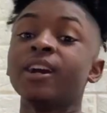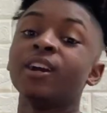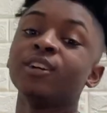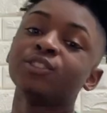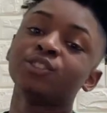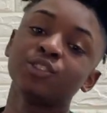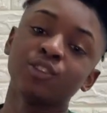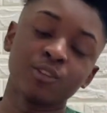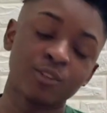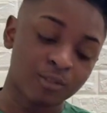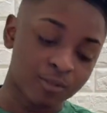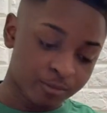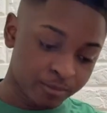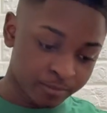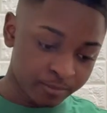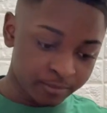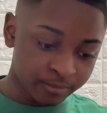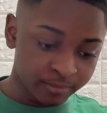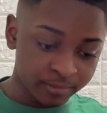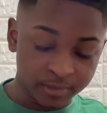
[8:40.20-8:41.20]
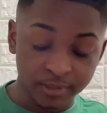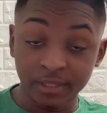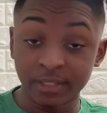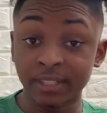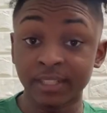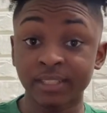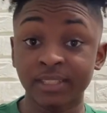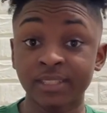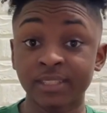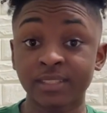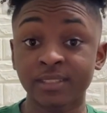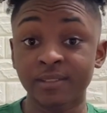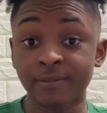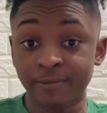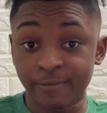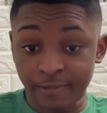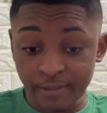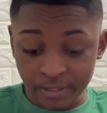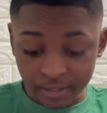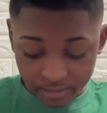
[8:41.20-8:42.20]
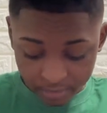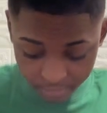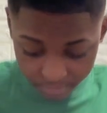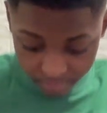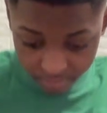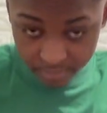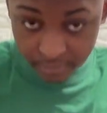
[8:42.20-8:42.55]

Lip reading: y'all, so this is the fit,